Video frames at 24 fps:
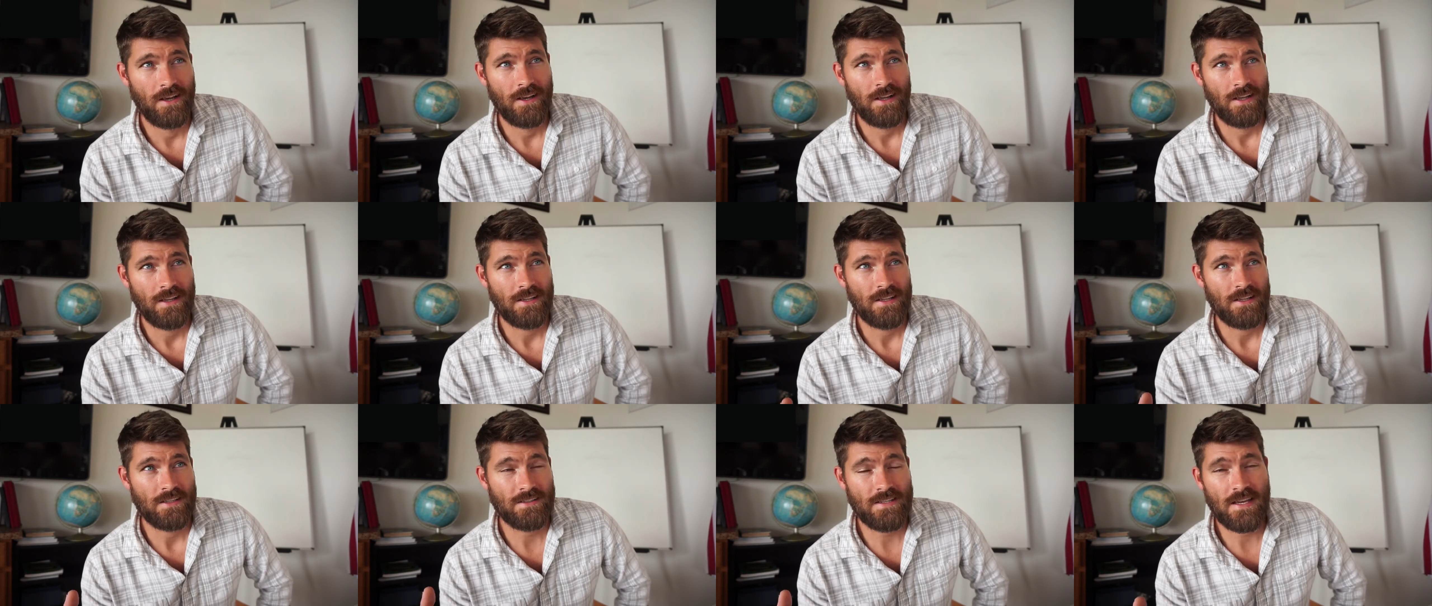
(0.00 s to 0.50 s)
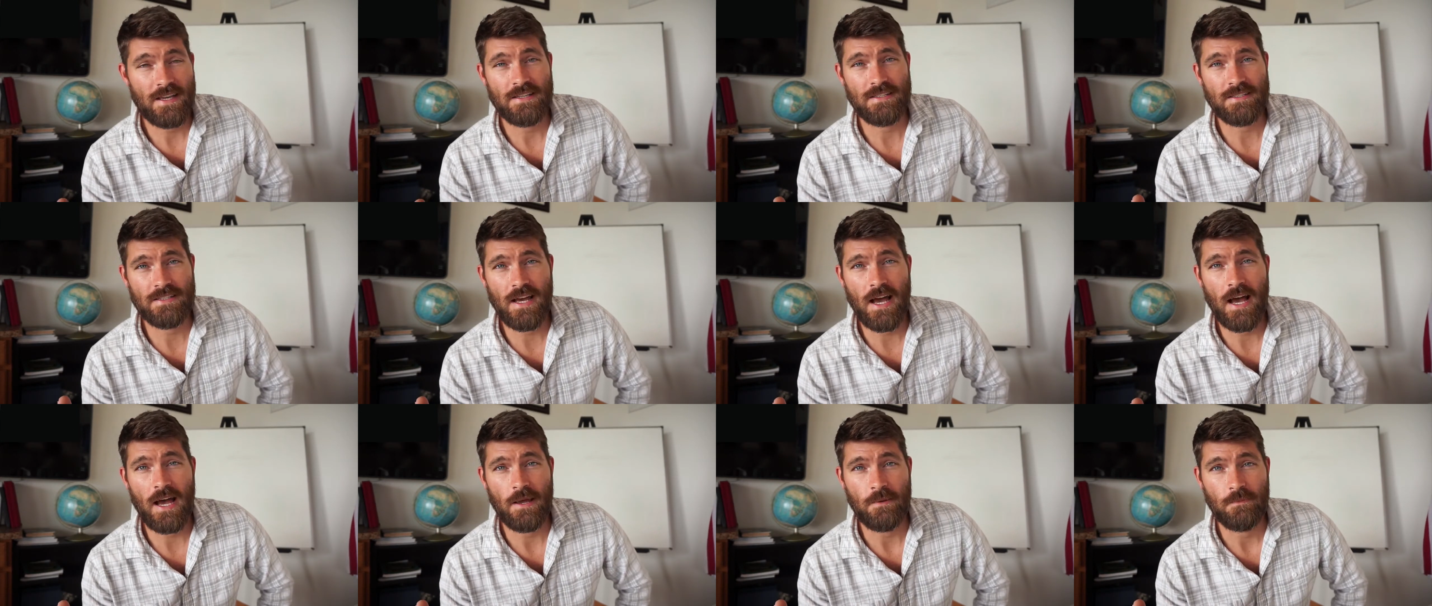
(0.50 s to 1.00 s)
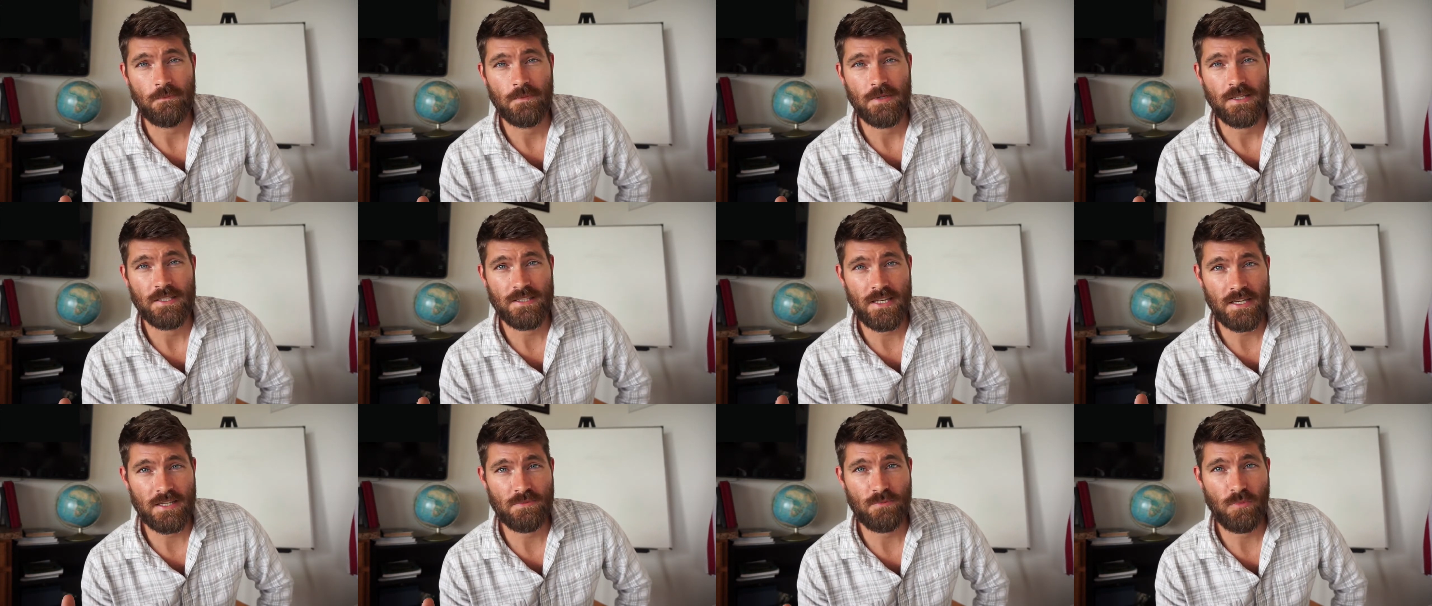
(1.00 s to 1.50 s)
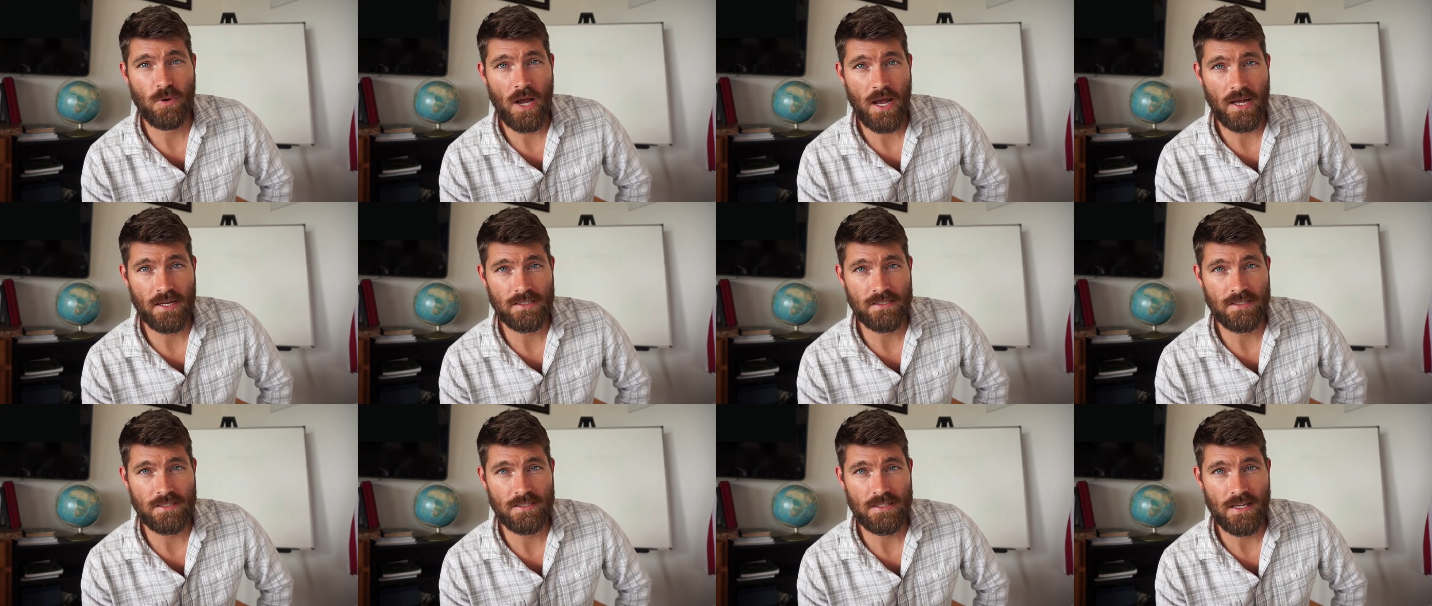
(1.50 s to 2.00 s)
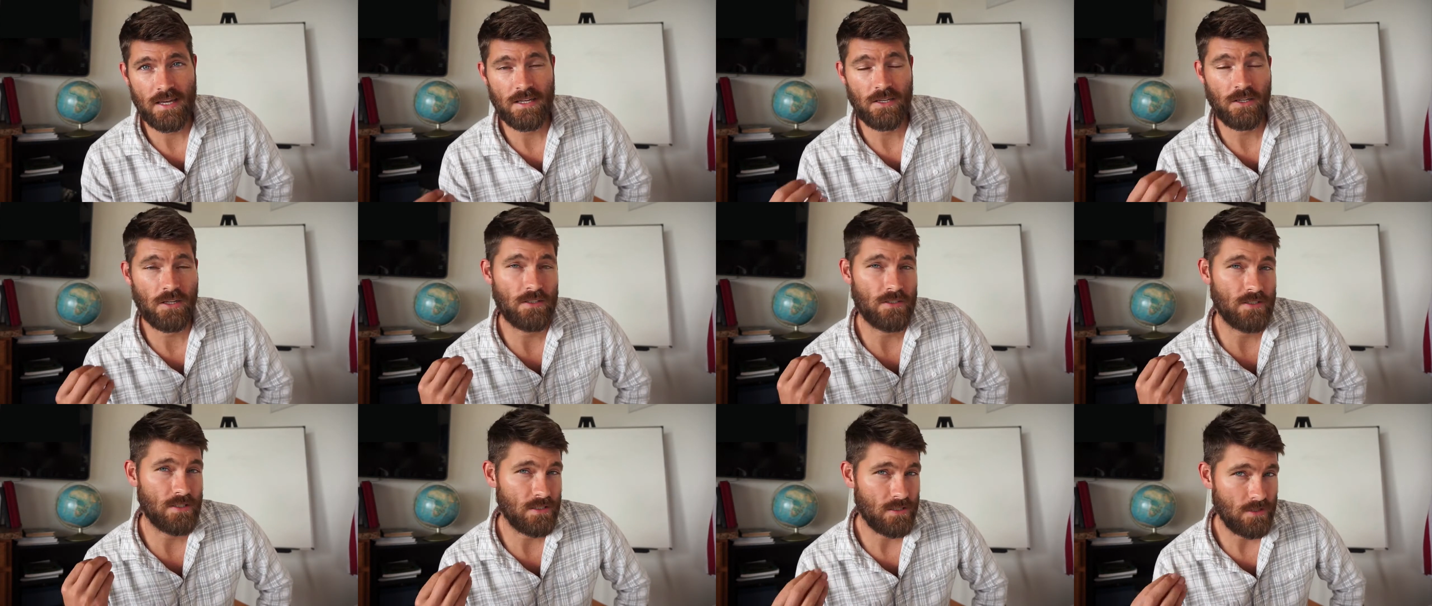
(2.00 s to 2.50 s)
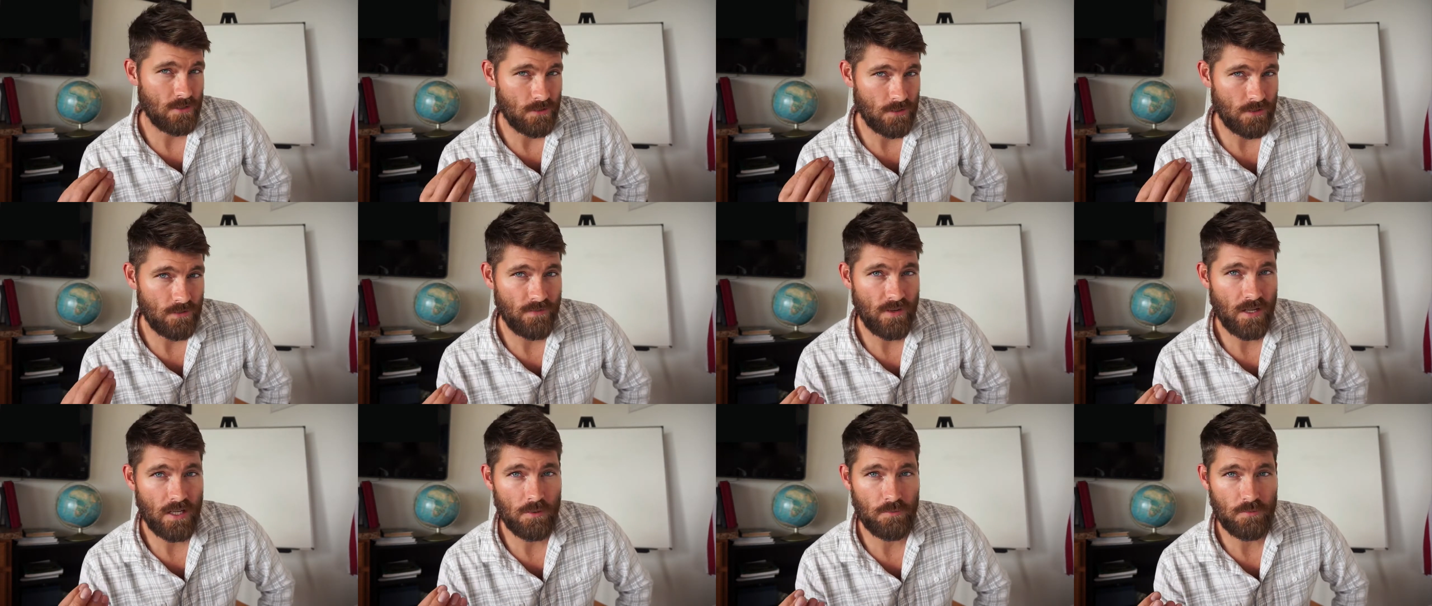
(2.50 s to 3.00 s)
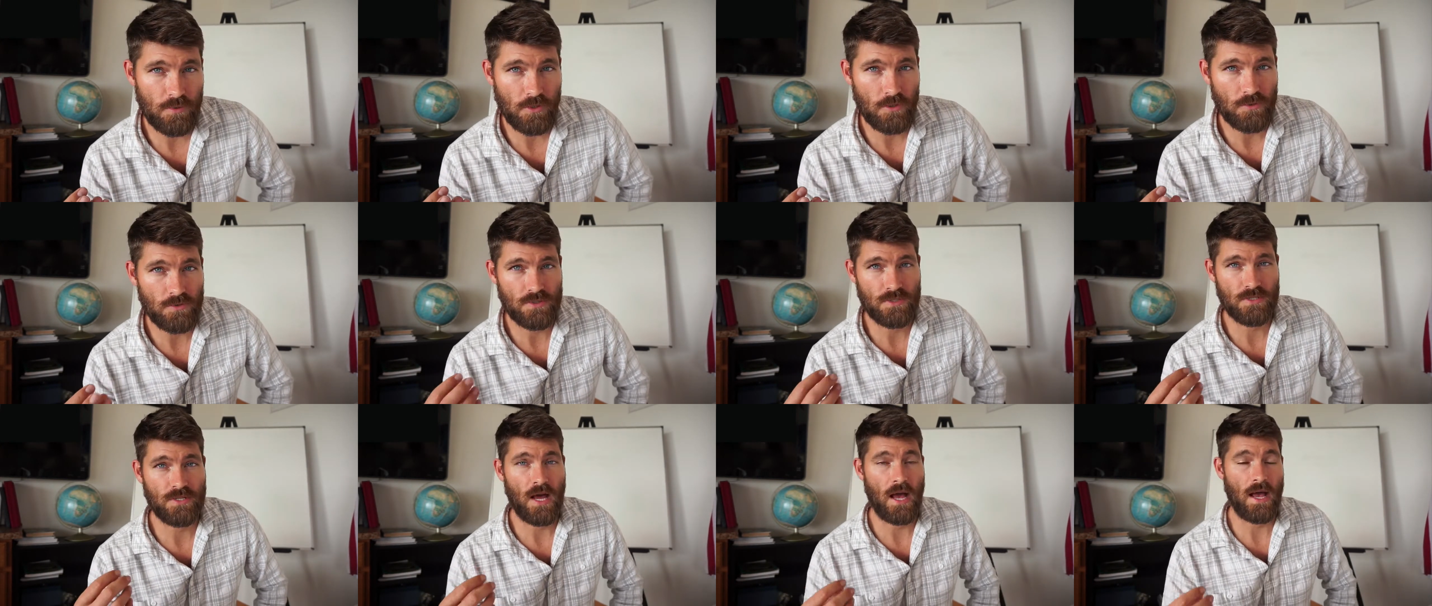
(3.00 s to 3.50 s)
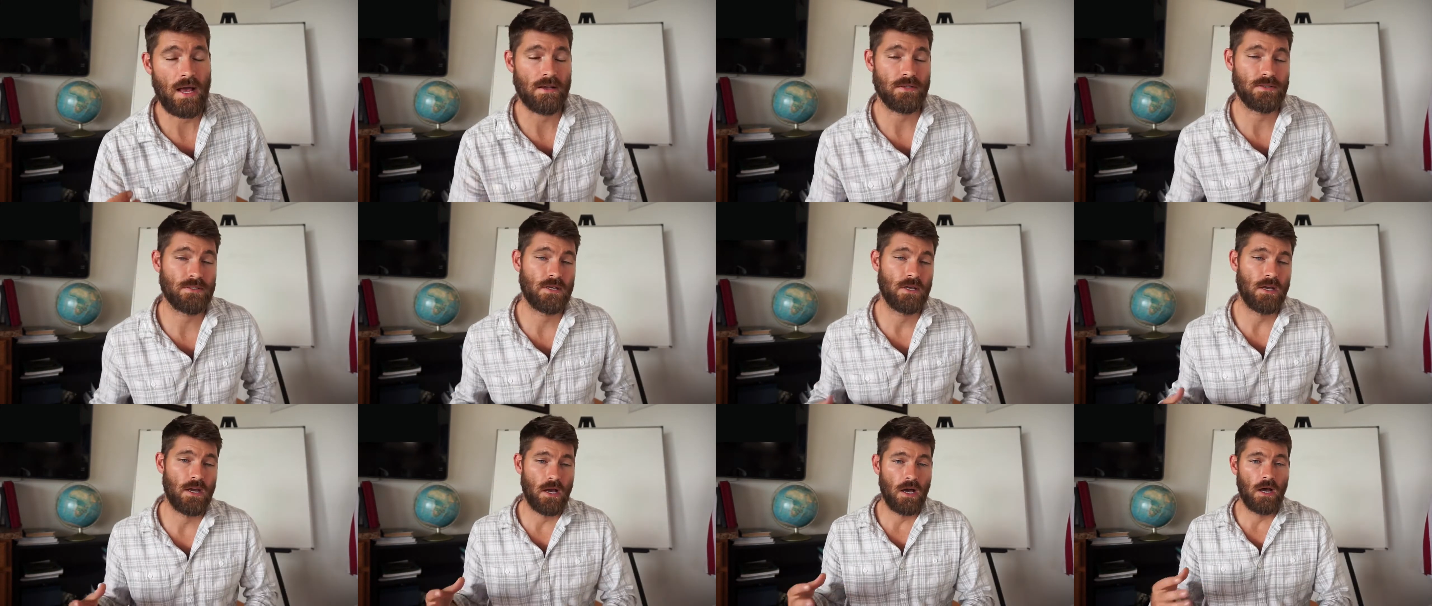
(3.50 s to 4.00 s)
it takes time, it takes practice, and you develop your own styles.